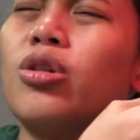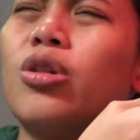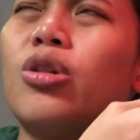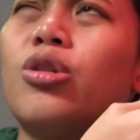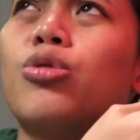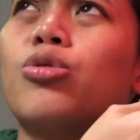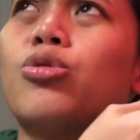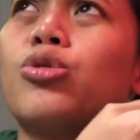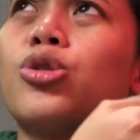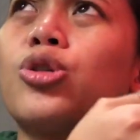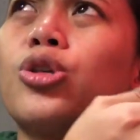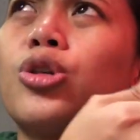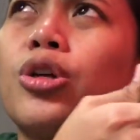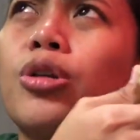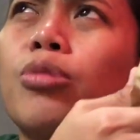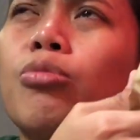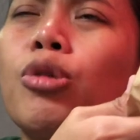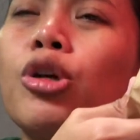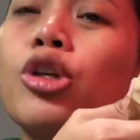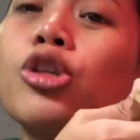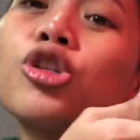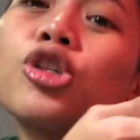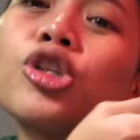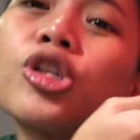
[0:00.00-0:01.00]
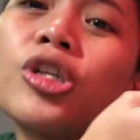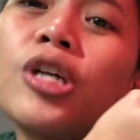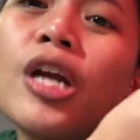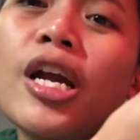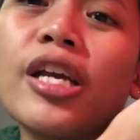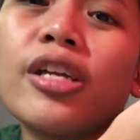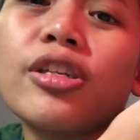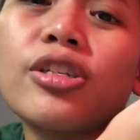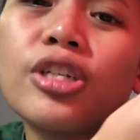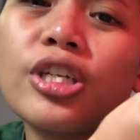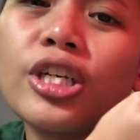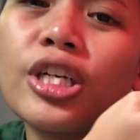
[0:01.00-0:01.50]
lotion,
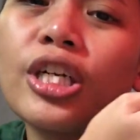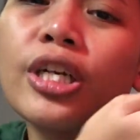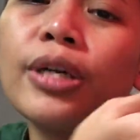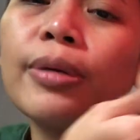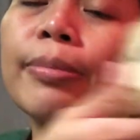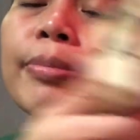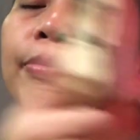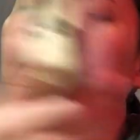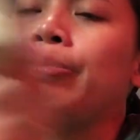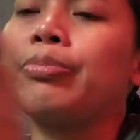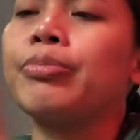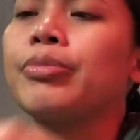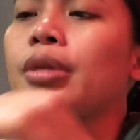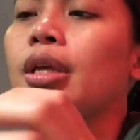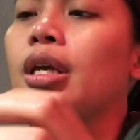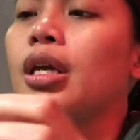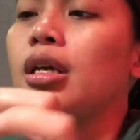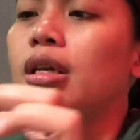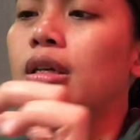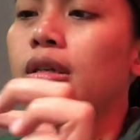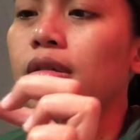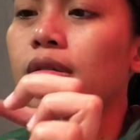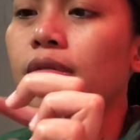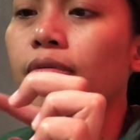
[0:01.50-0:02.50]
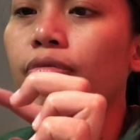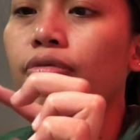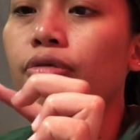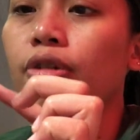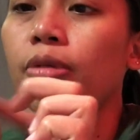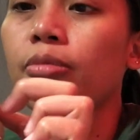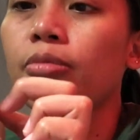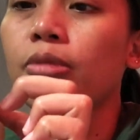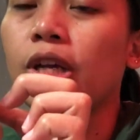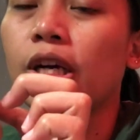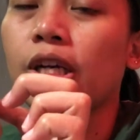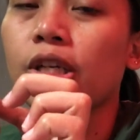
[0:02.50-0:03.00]
moisturizer
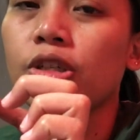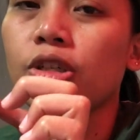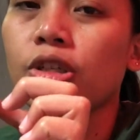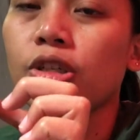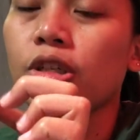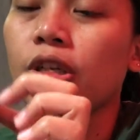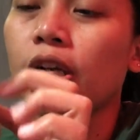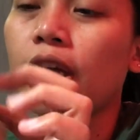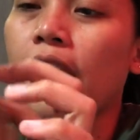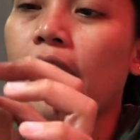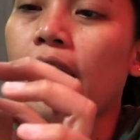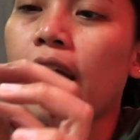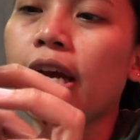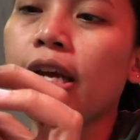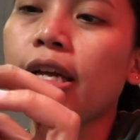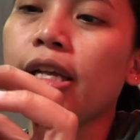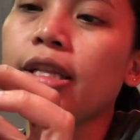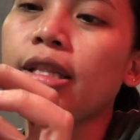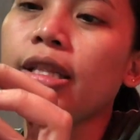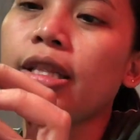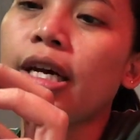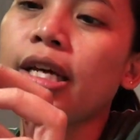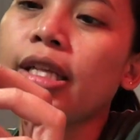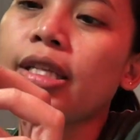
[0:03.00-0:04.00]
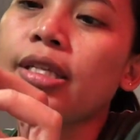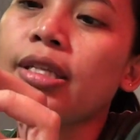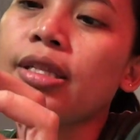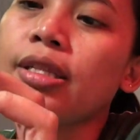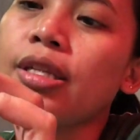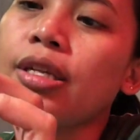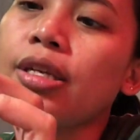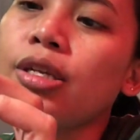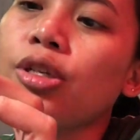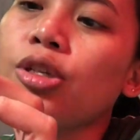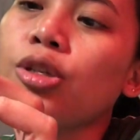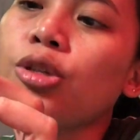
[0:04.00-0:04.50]
from Lush, and that's
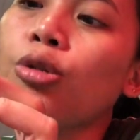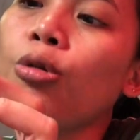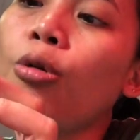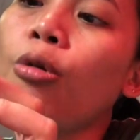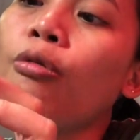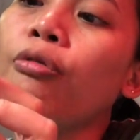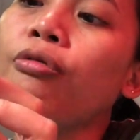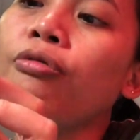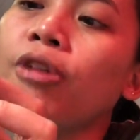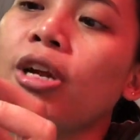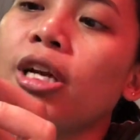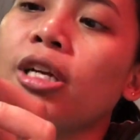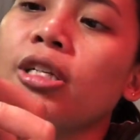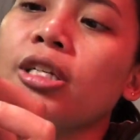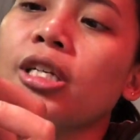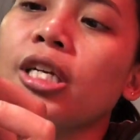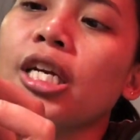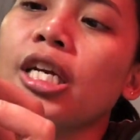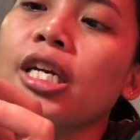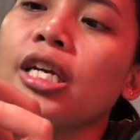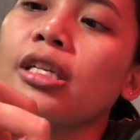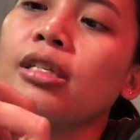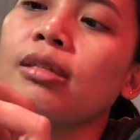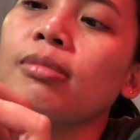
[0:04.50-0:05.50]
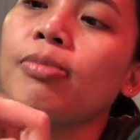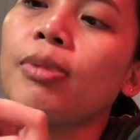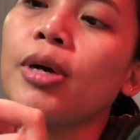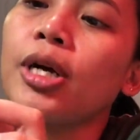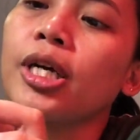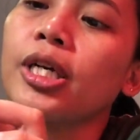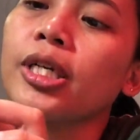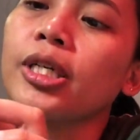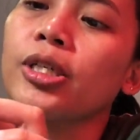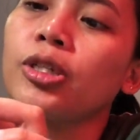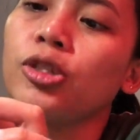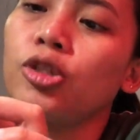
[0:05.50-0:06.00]
the Snow Fairy
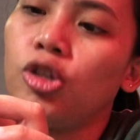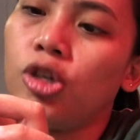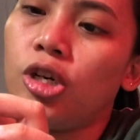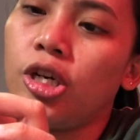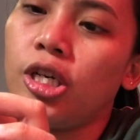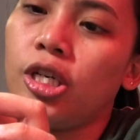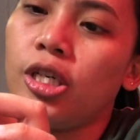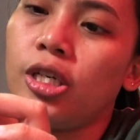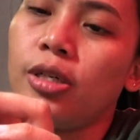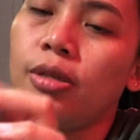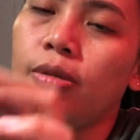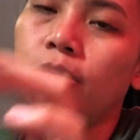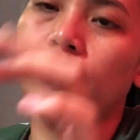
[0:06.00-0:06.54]
Sparkle Jar.